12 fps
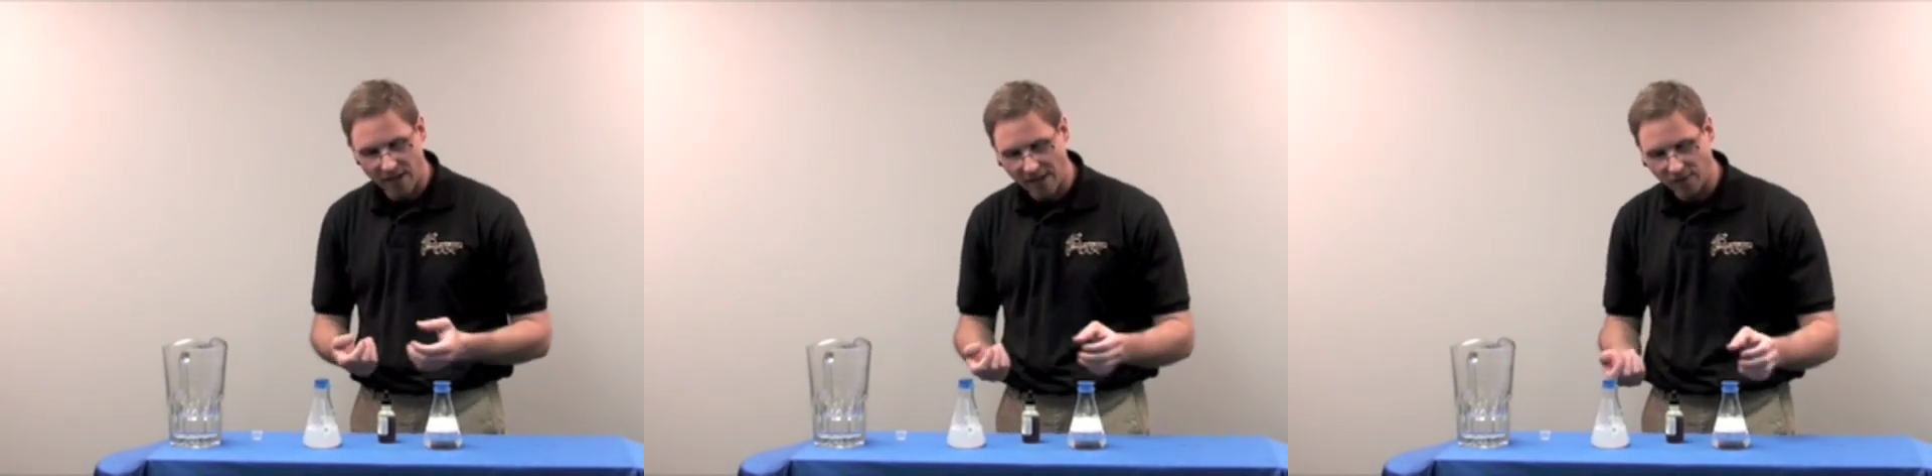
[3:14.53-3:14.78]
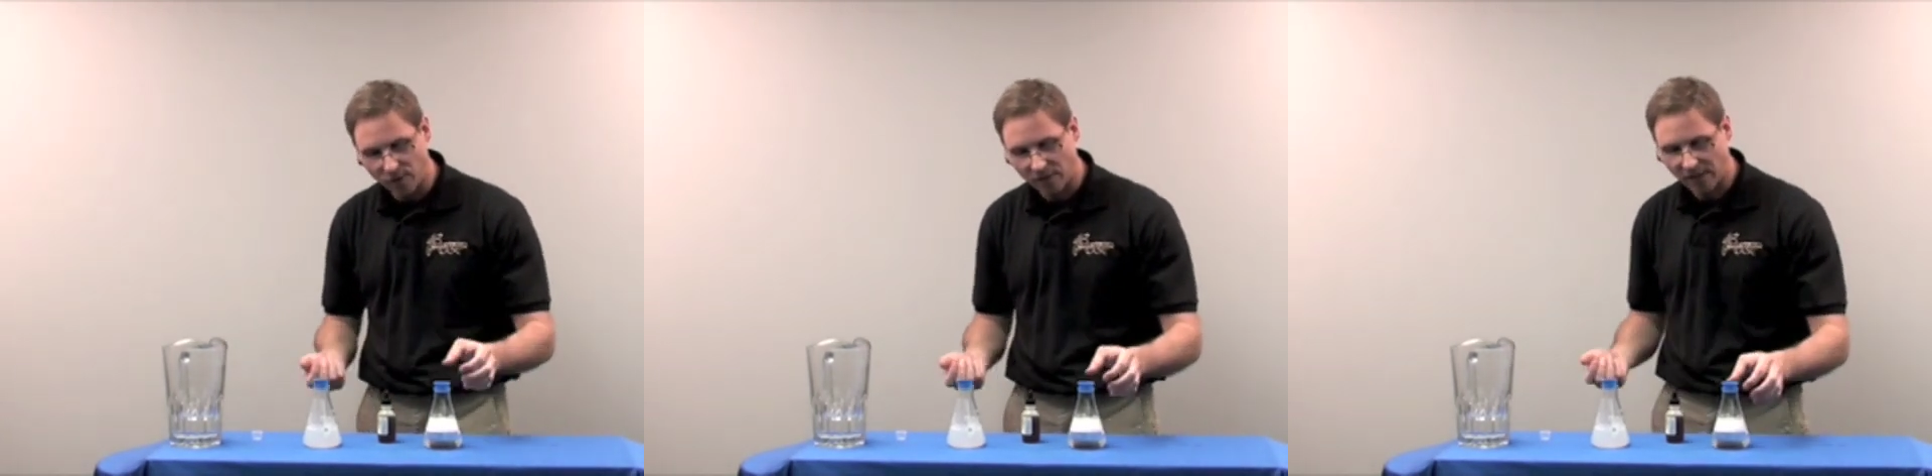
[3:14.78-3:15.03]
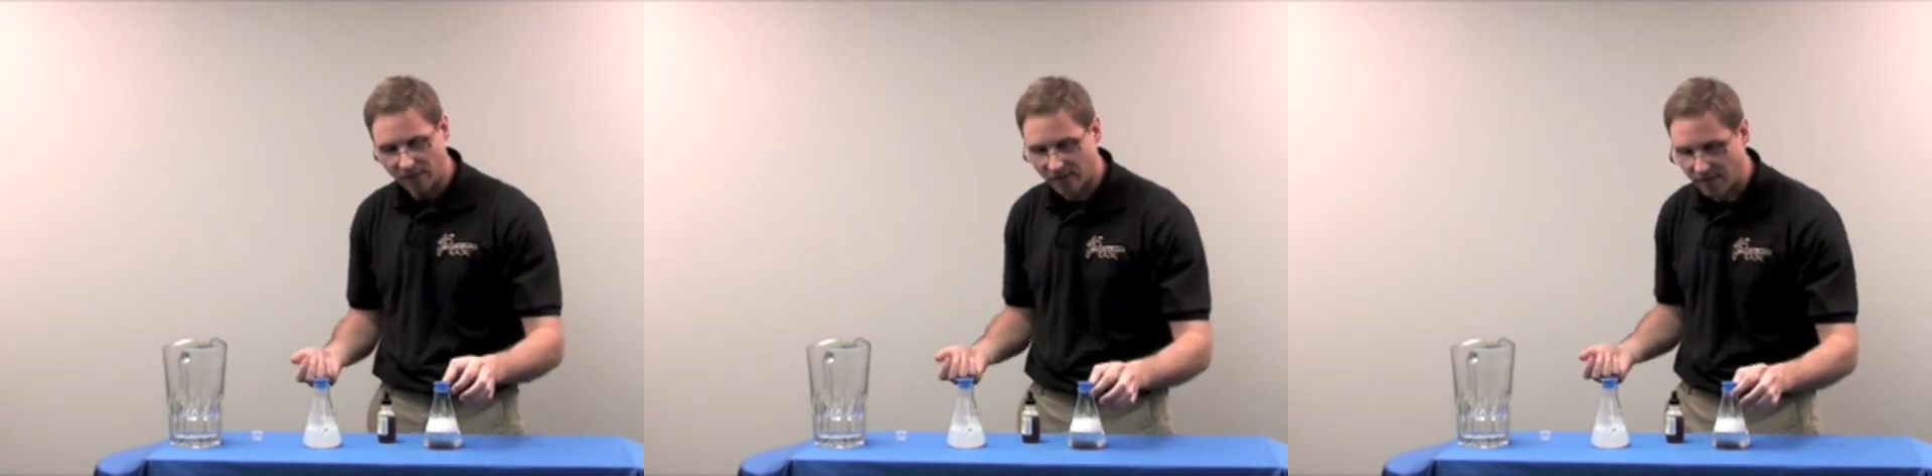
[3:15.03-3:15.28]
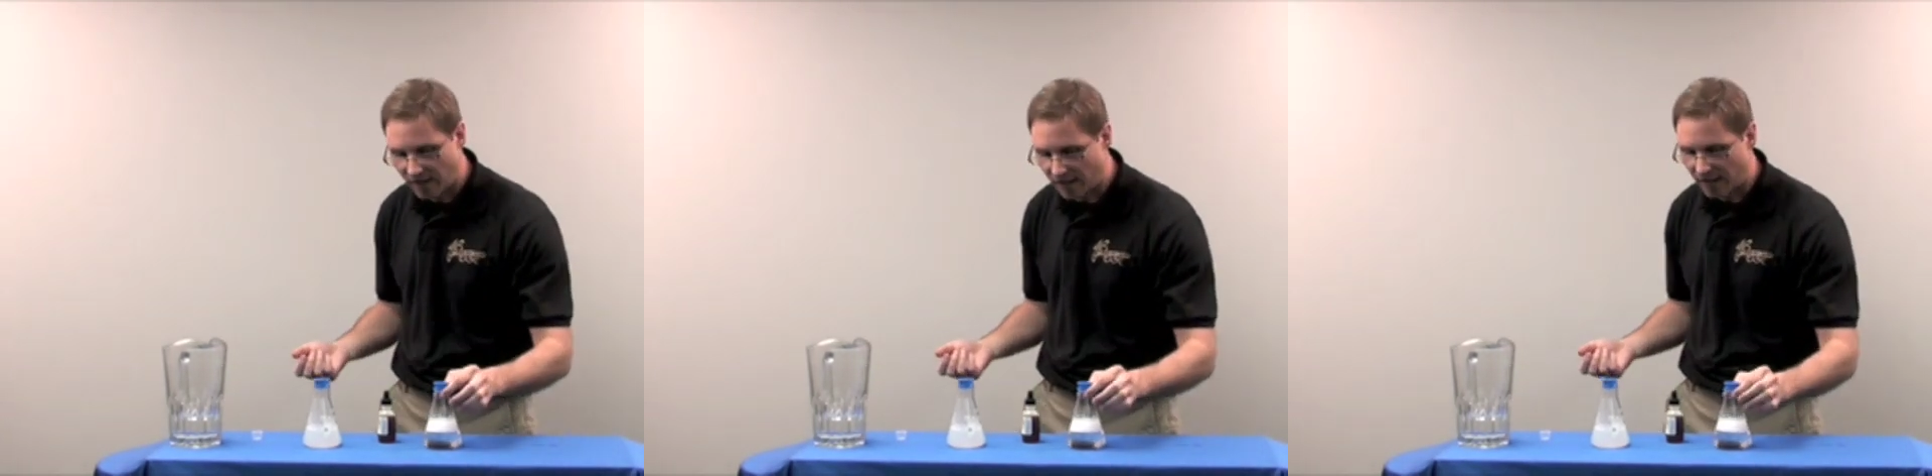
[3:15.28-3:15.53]
as you can
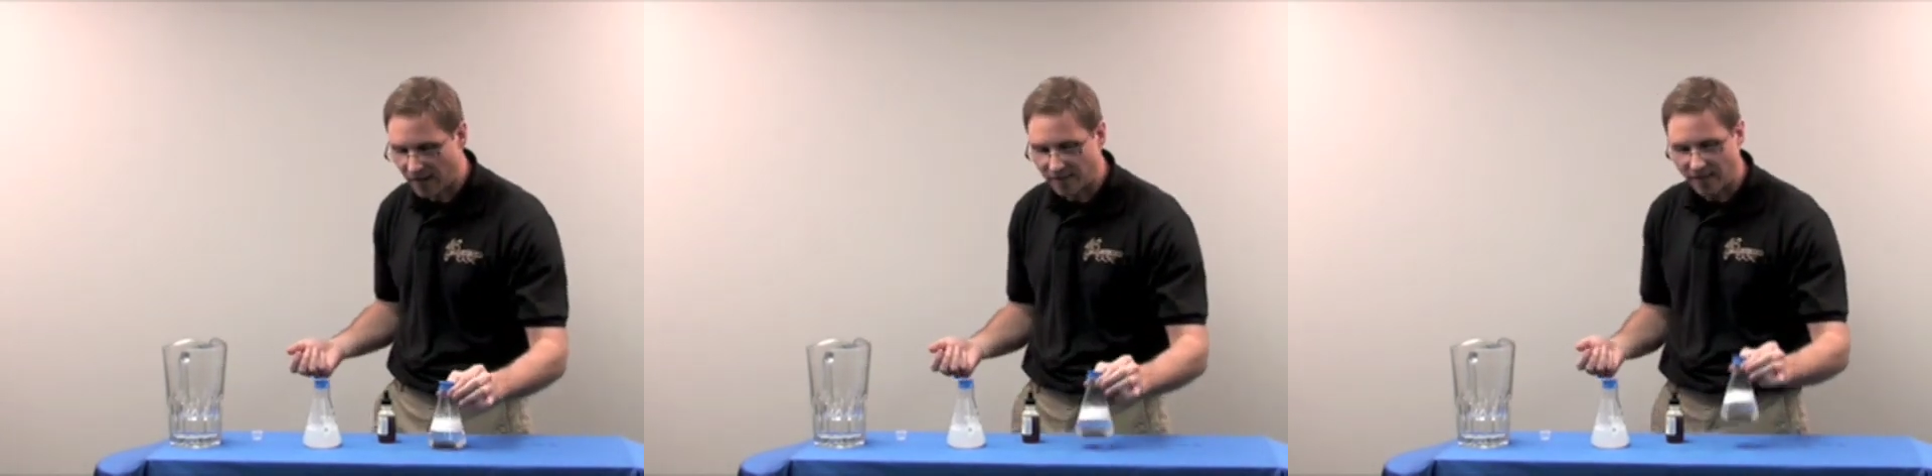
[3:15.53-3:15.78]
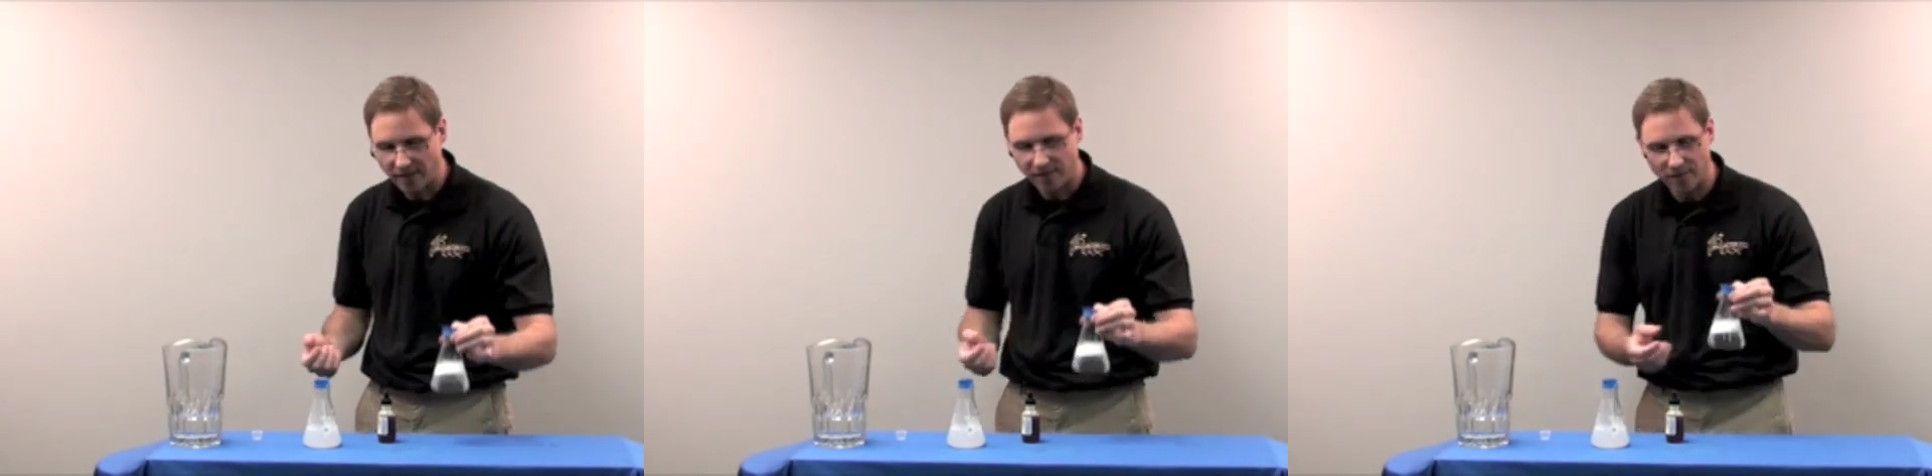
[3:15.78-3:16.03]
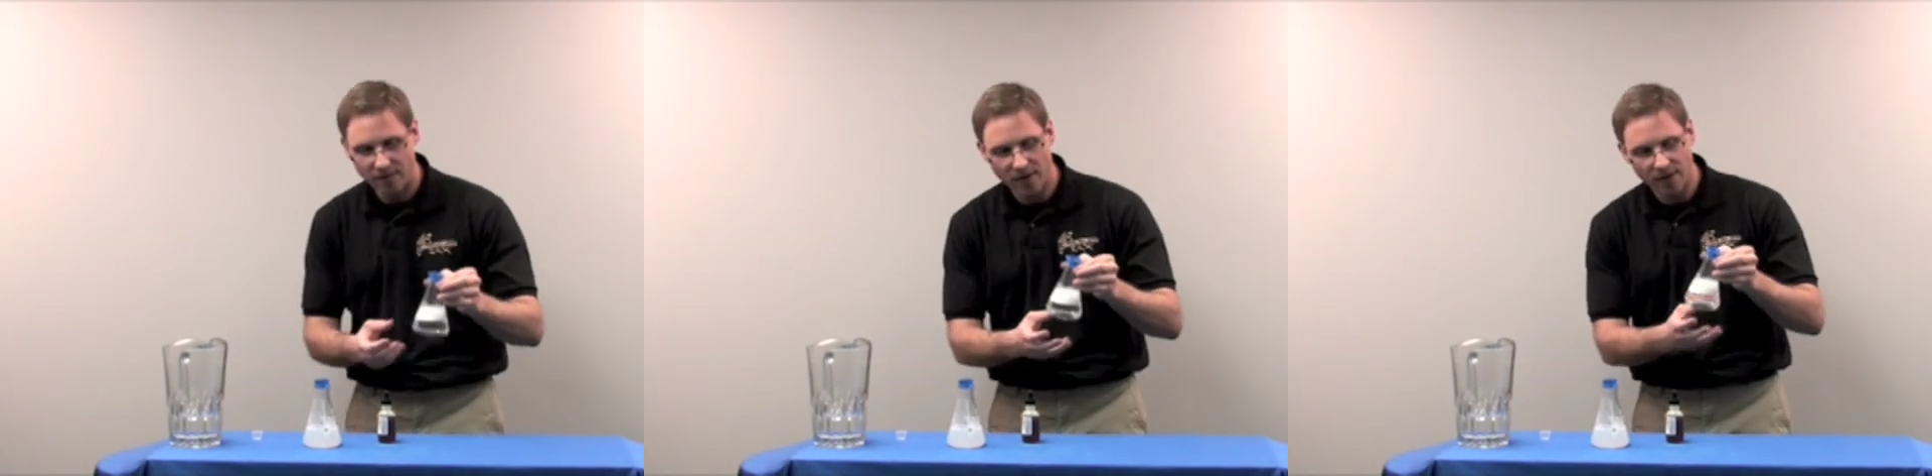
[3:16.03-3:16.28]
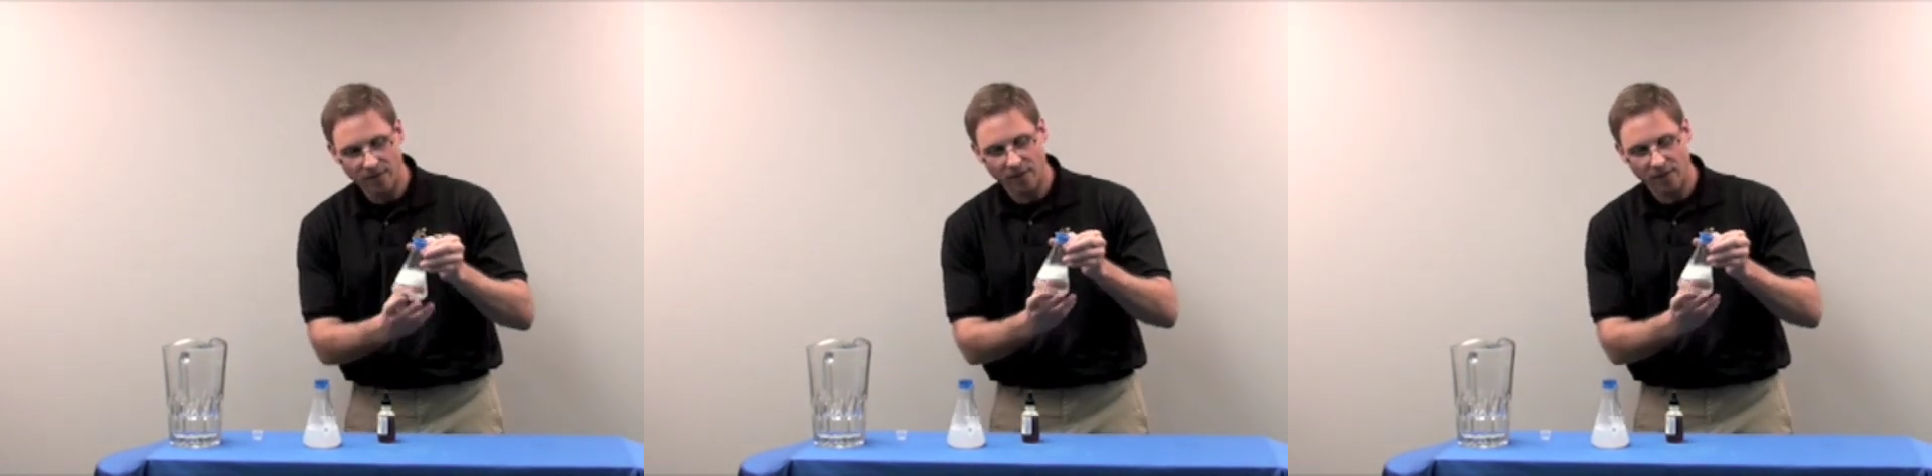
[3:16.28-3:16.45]
see, it takes a very,